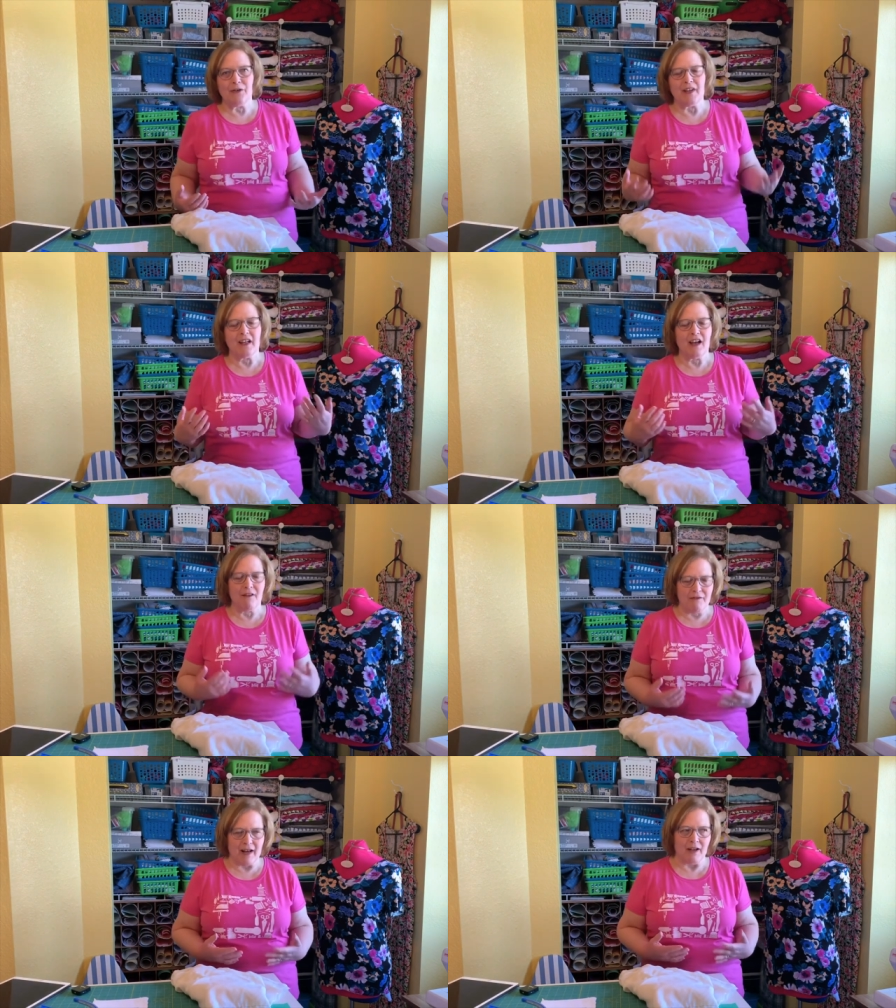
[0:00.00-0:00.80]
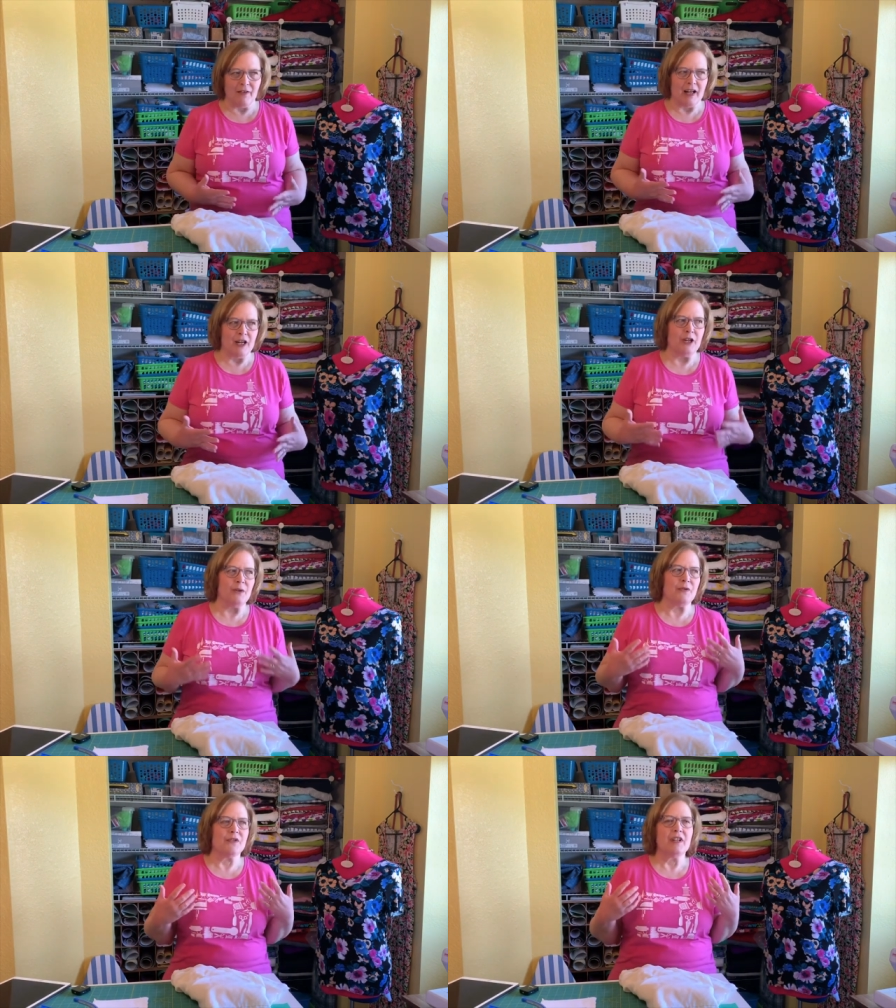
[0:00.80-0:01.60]
the cut file that I
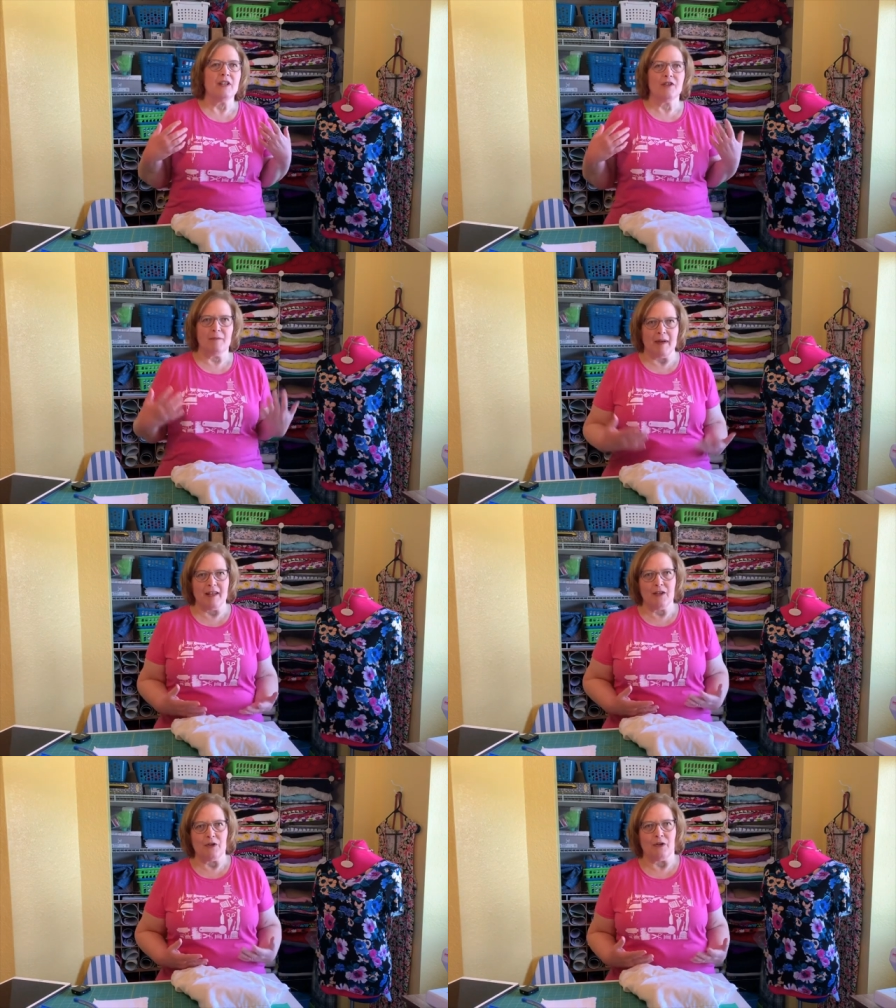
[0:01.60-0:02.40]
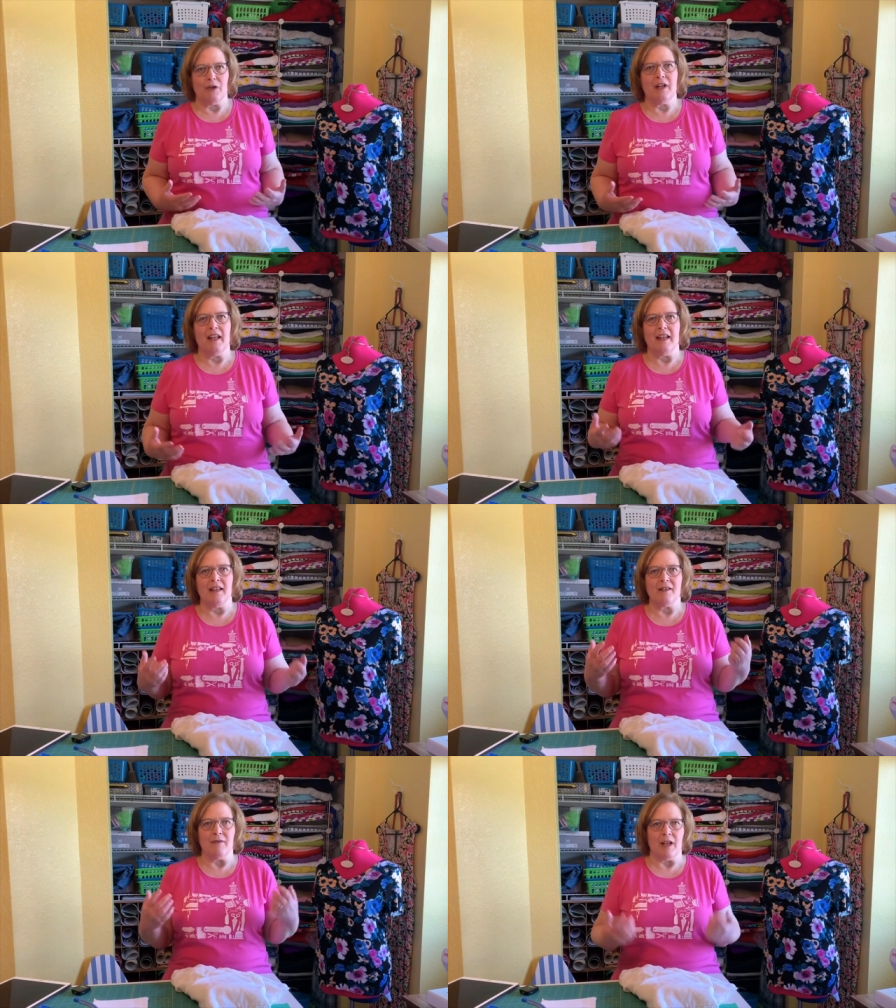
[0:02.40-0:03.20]
used to make the shirt
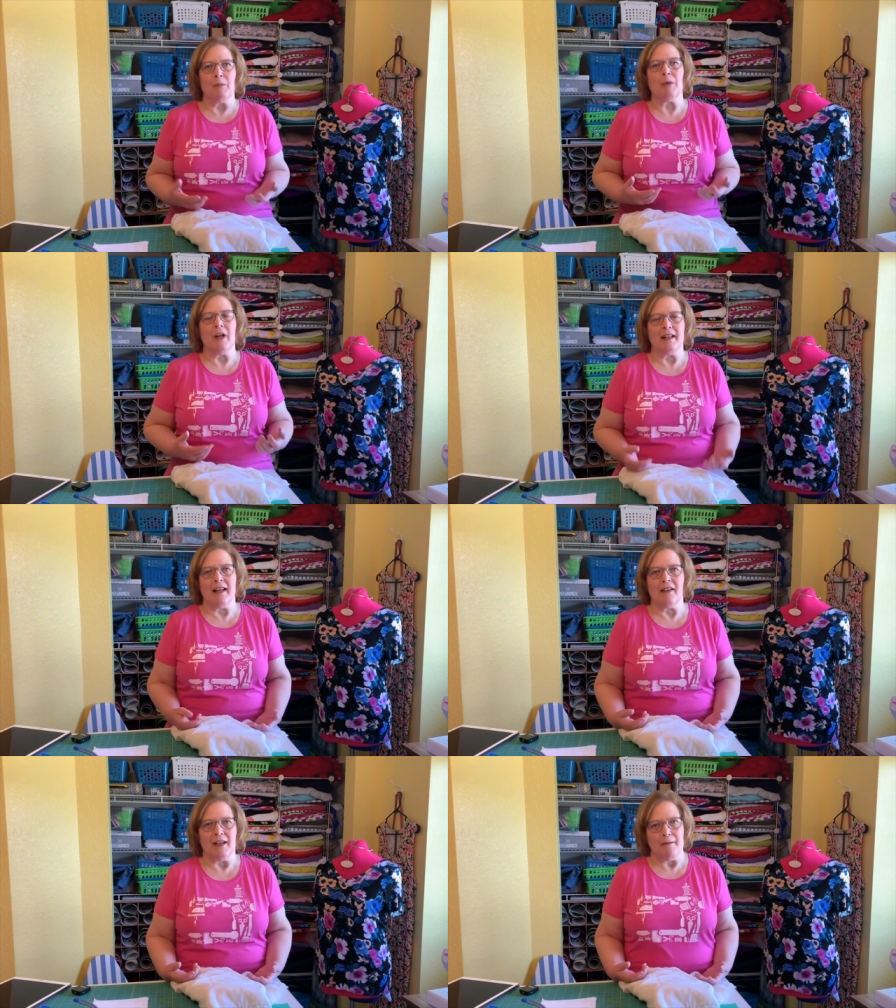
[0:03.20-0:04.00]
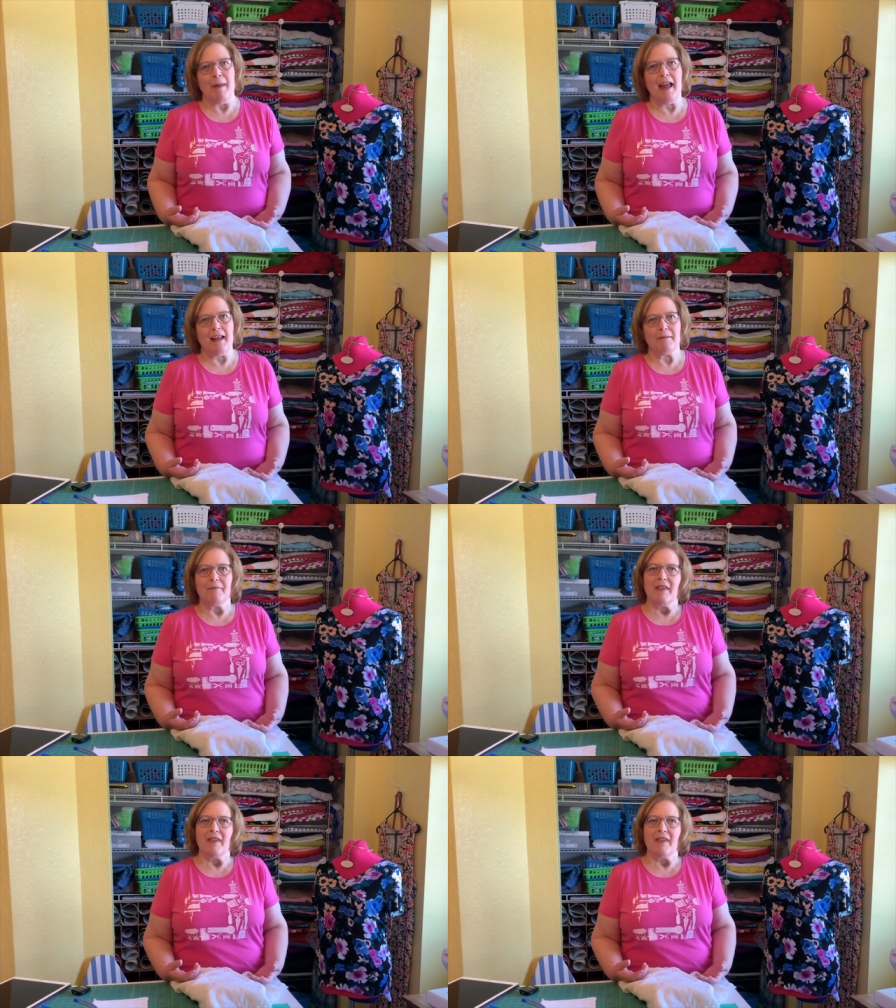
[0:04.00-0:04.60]
is available on Ellie and Mac.